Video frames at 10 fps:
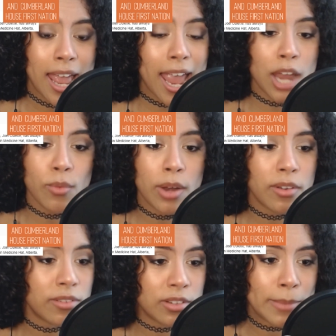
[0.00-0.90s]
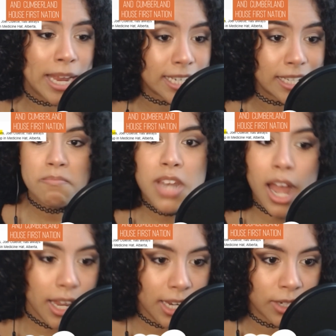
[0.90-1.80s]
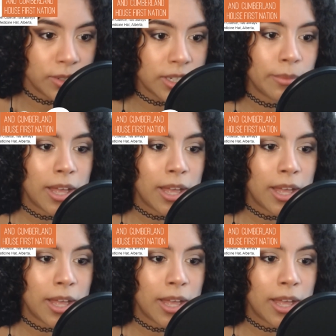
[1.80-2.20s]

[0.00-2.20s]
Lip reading: and Red River Métis, not Inuk.